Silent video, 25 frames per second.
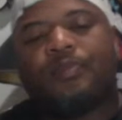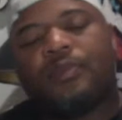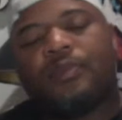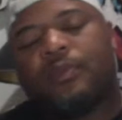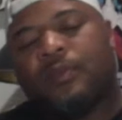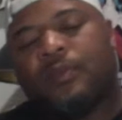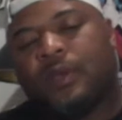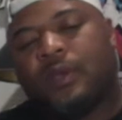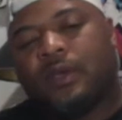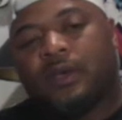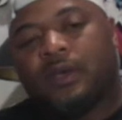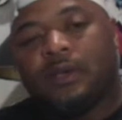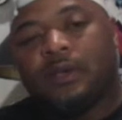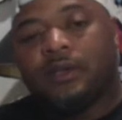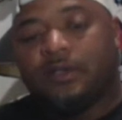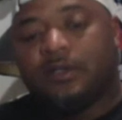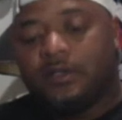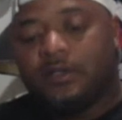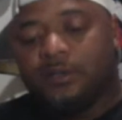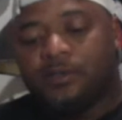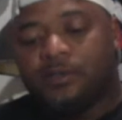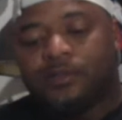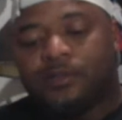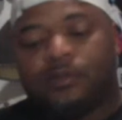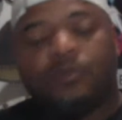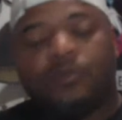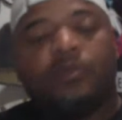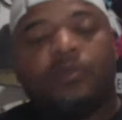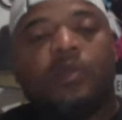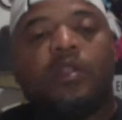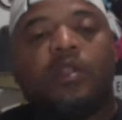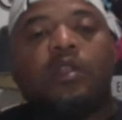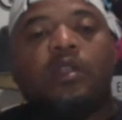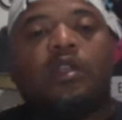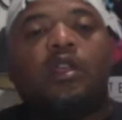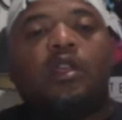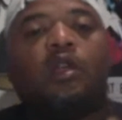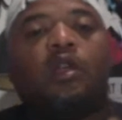Because
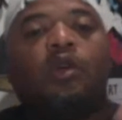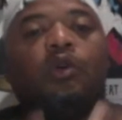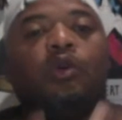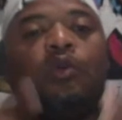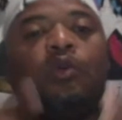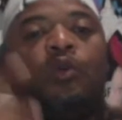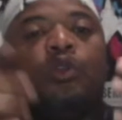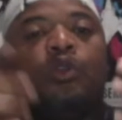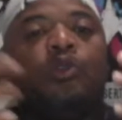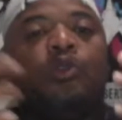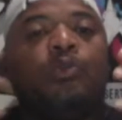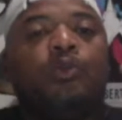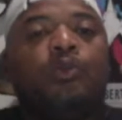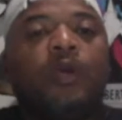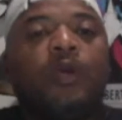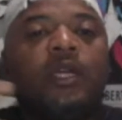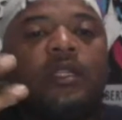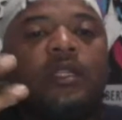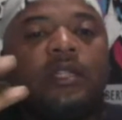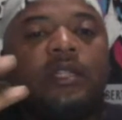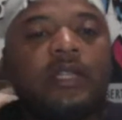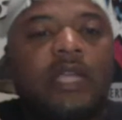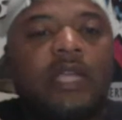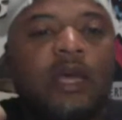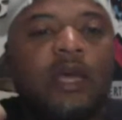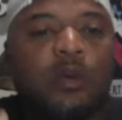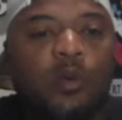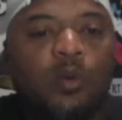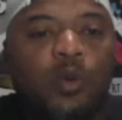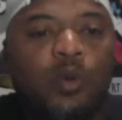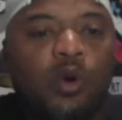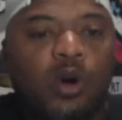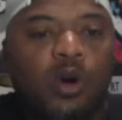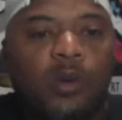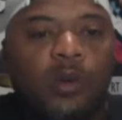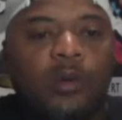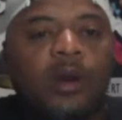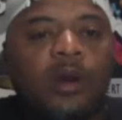when you breathe in that
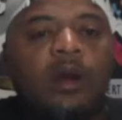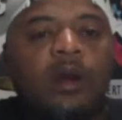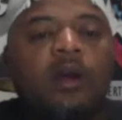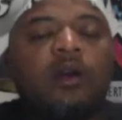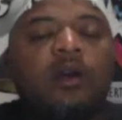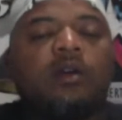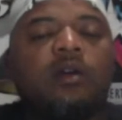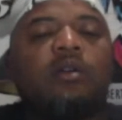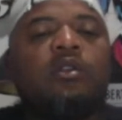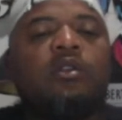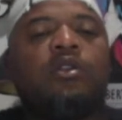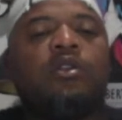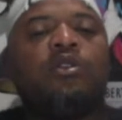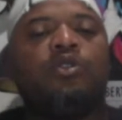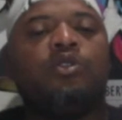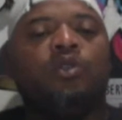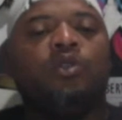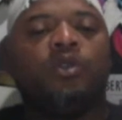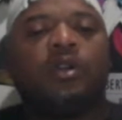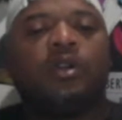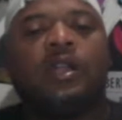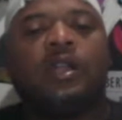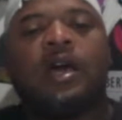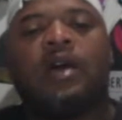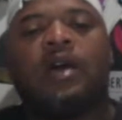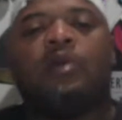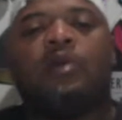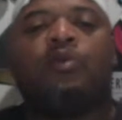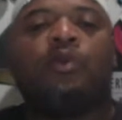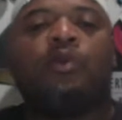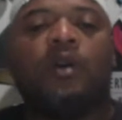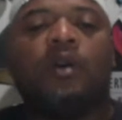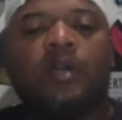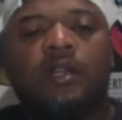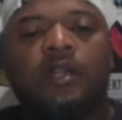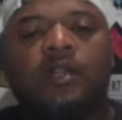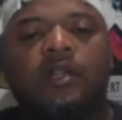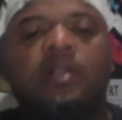warm air, you're doing a lot of
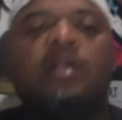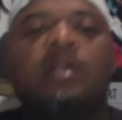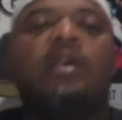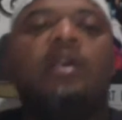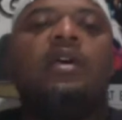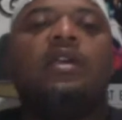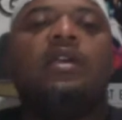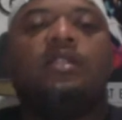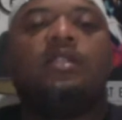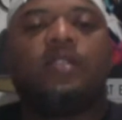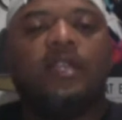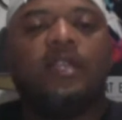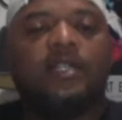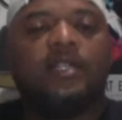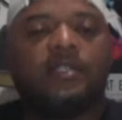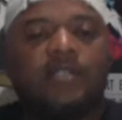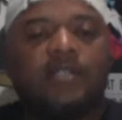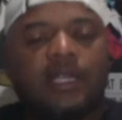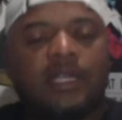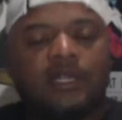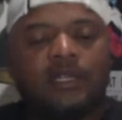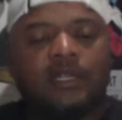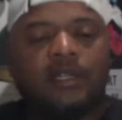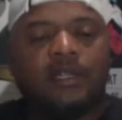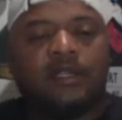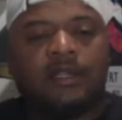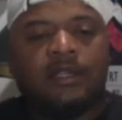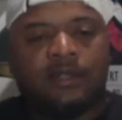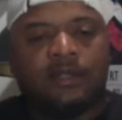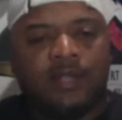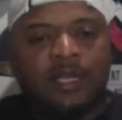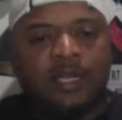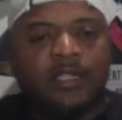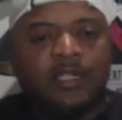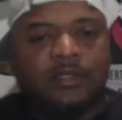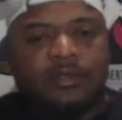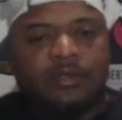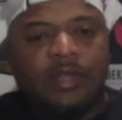running, the
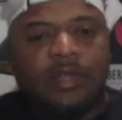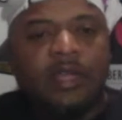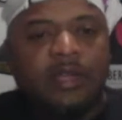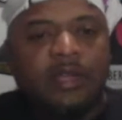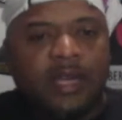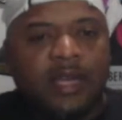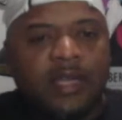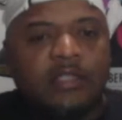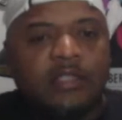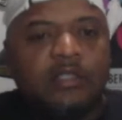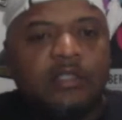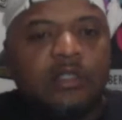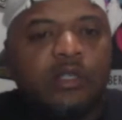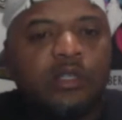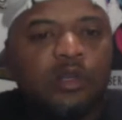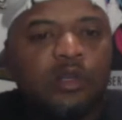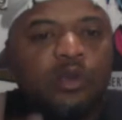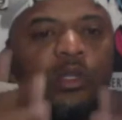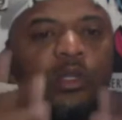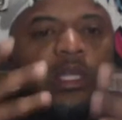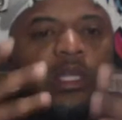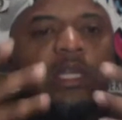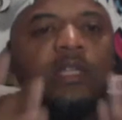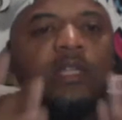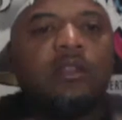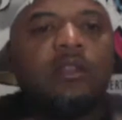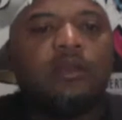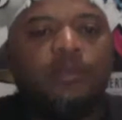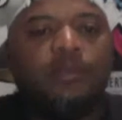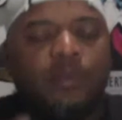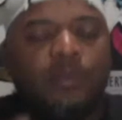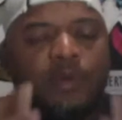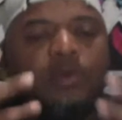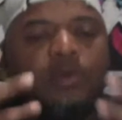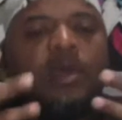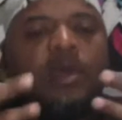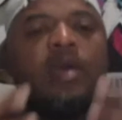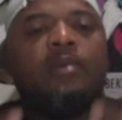things of that nature. You need to
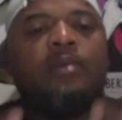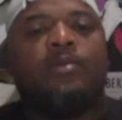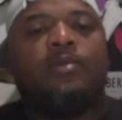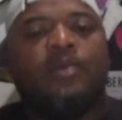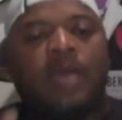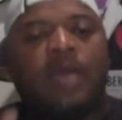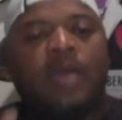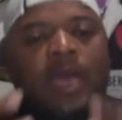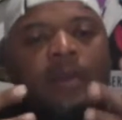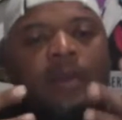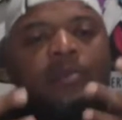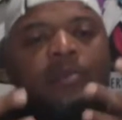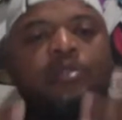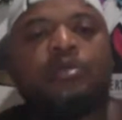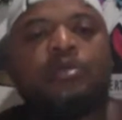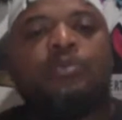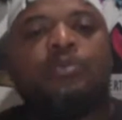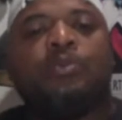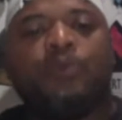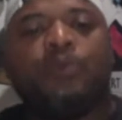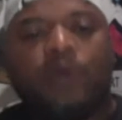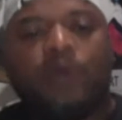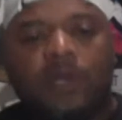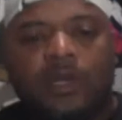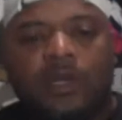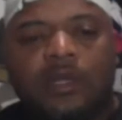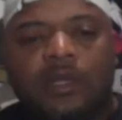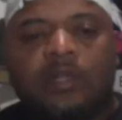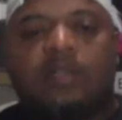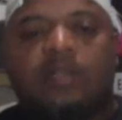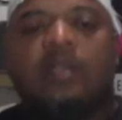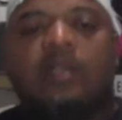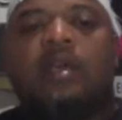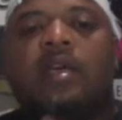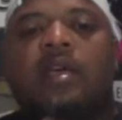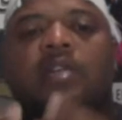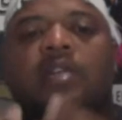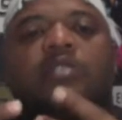be able to breathe.
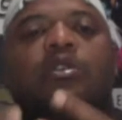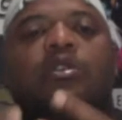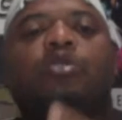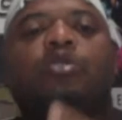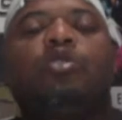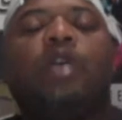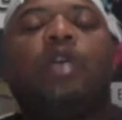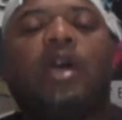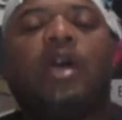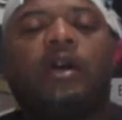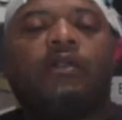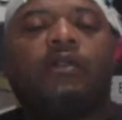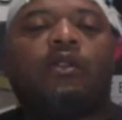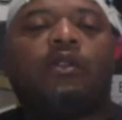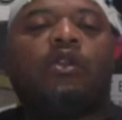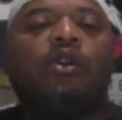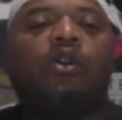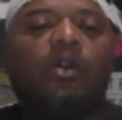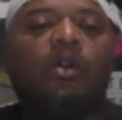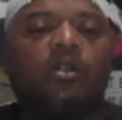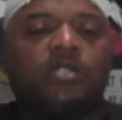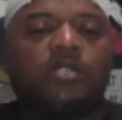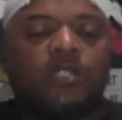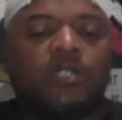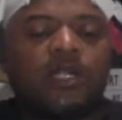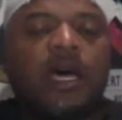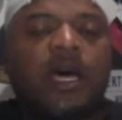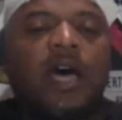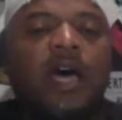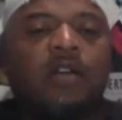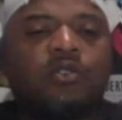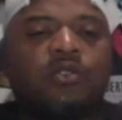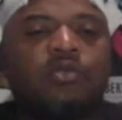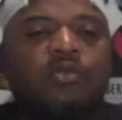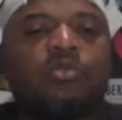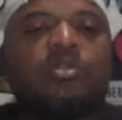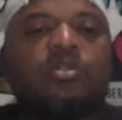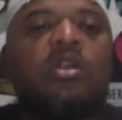So you have larger
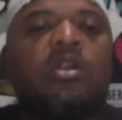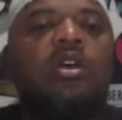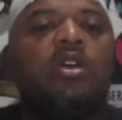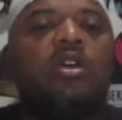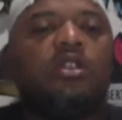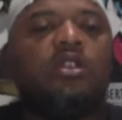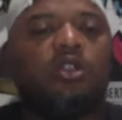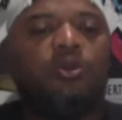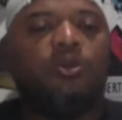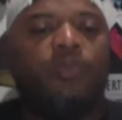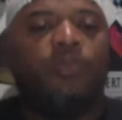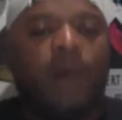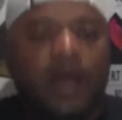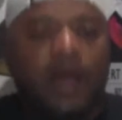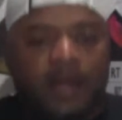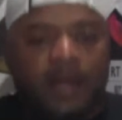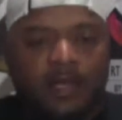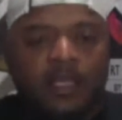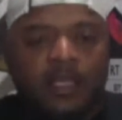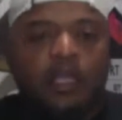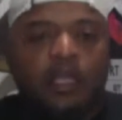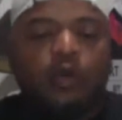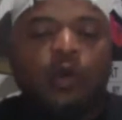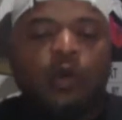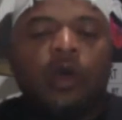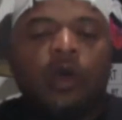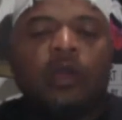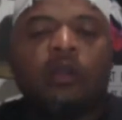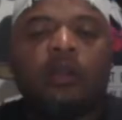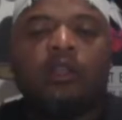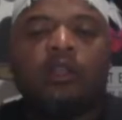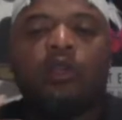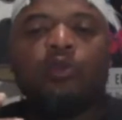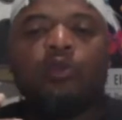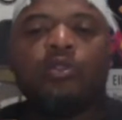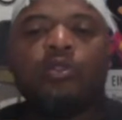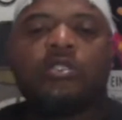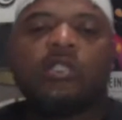nostrils. You're by the equator.
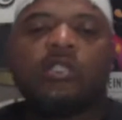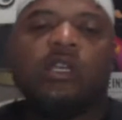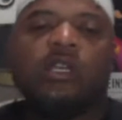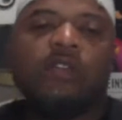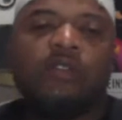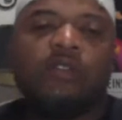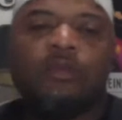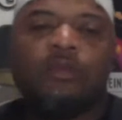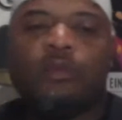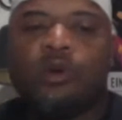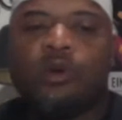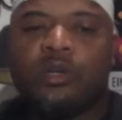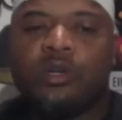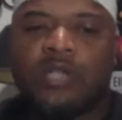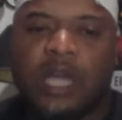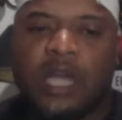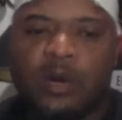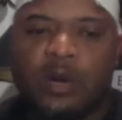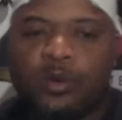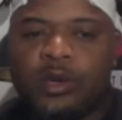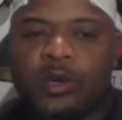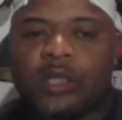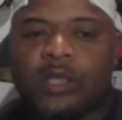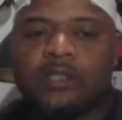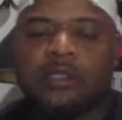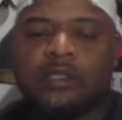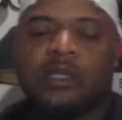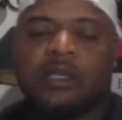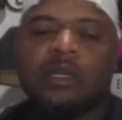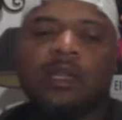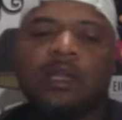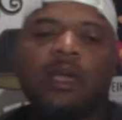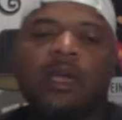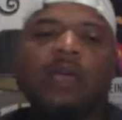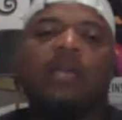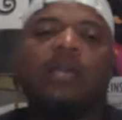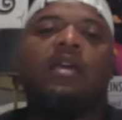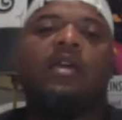You're receiving more direct
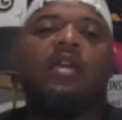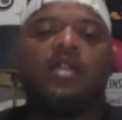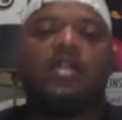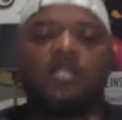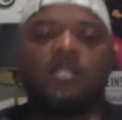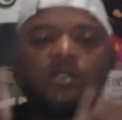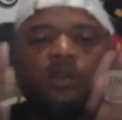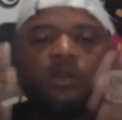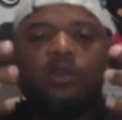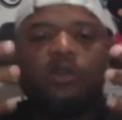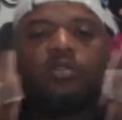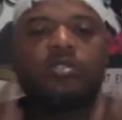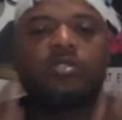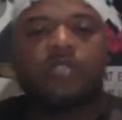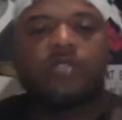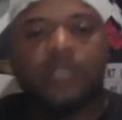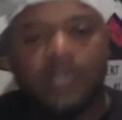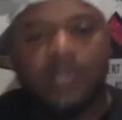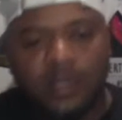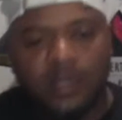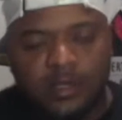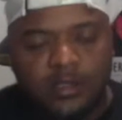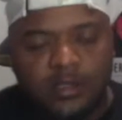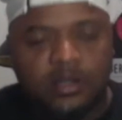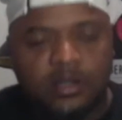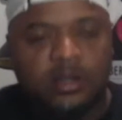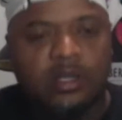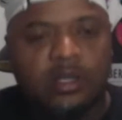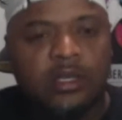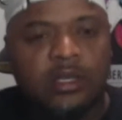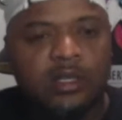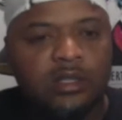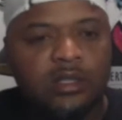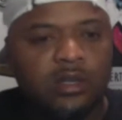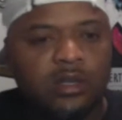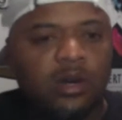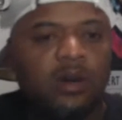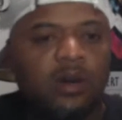sunlight. So your skin is going to
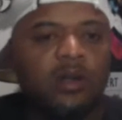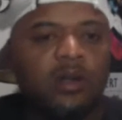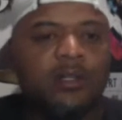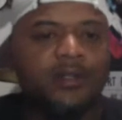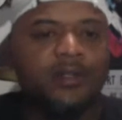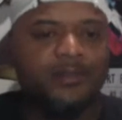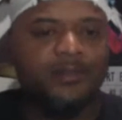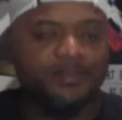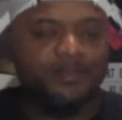get darker.